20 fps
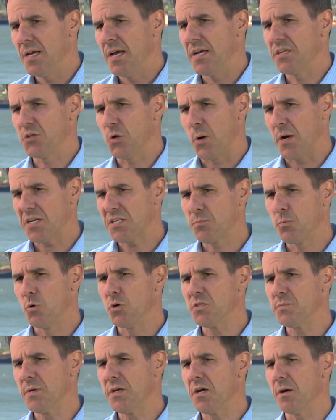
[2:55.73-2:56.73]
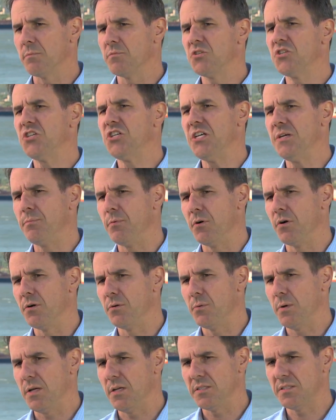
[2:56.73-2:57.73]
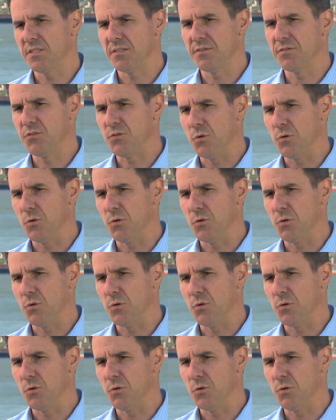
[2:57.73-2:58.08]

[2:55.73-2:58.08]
as our exports become cheaper relative